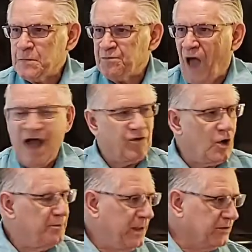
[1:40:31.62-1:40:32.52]
I've heard
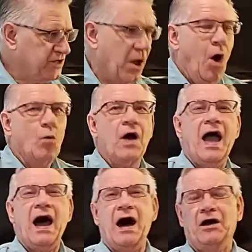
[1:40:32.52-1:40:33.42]
people say,
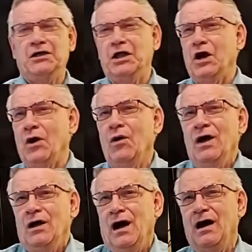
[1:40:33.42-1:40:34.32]
well, you know,
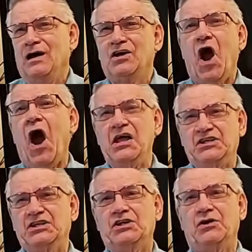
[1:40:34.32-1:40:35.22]
God
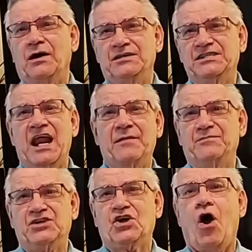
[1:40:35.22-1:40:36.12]
set up
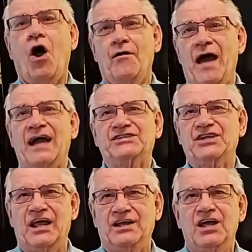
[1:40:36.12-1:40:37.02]
this car
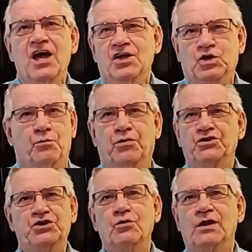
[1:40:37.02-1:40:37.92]
accident to
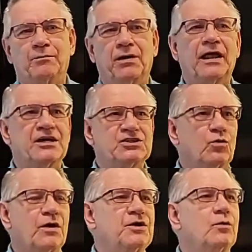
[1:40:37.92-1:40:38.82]
put you at a place to
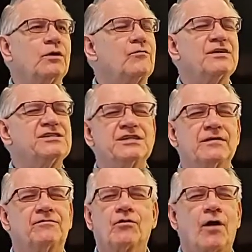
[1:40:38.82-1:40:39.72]
where you would
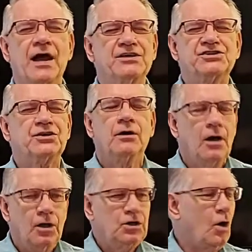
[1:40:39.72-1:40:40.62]
receive Christ. Yeah.
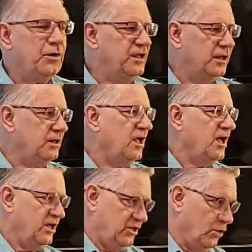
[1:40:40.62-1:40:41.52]
No, he didn't. He
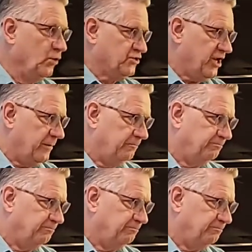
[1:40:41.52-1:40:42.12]
used it.